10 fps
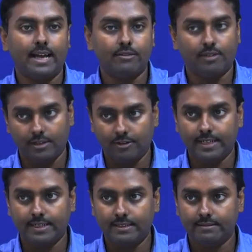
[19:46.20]
and
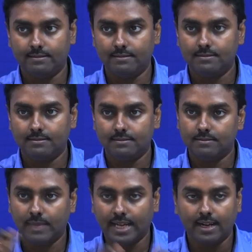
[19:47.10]
500
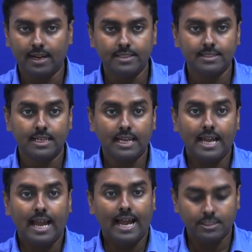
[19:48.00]
megahertz,
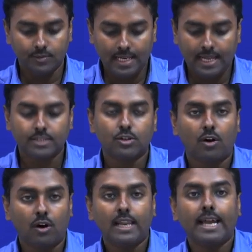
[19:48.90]
as well as
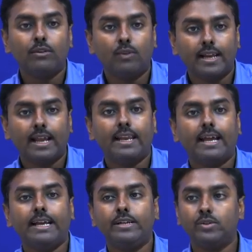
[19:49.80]
all n1 and
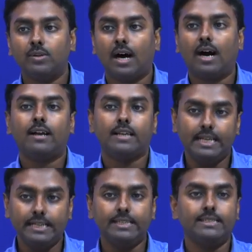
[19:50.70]
n2 are
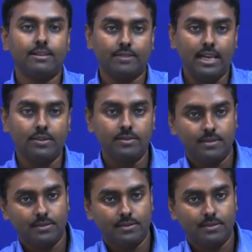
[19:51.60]
integer value.